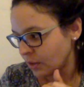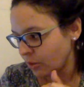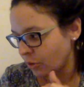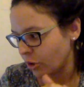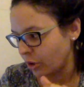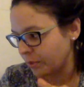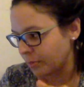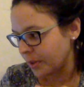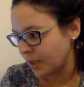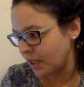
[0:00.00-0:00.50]

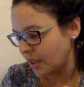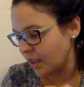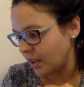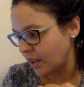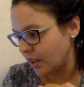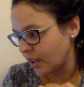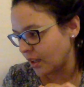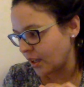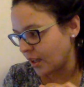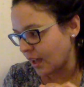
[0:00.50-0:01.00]
Will it
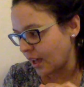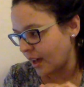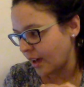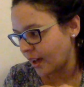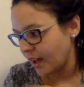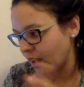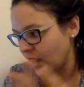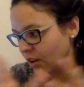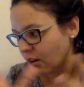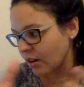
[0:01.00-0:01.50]
be
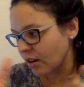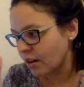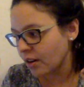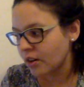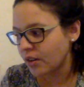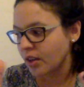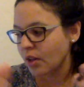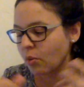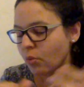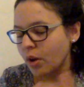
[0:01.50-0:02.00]
higher
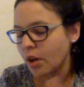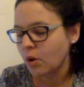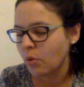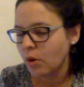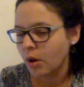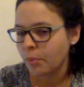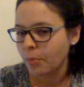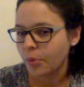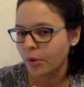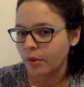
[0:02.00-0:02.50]
than
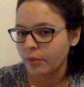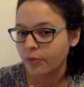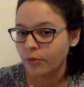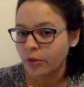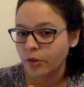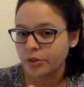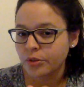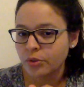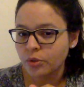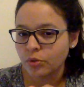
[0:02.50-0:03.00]

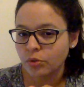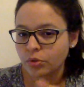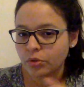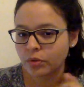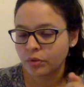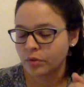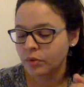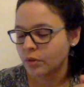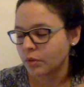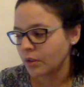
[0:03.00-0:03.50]
101.42?
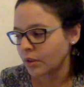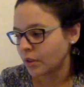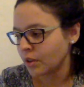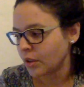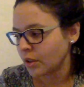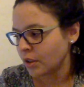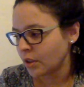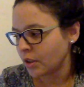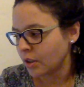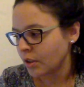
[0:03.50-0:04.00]

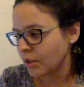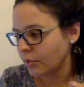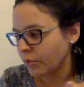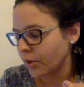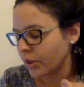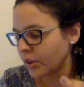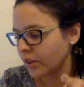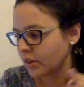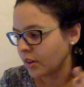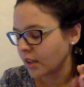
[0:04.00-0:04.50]
What
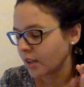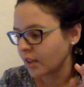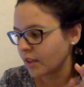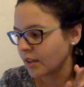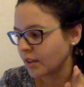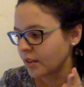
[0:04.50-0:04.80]
do you think?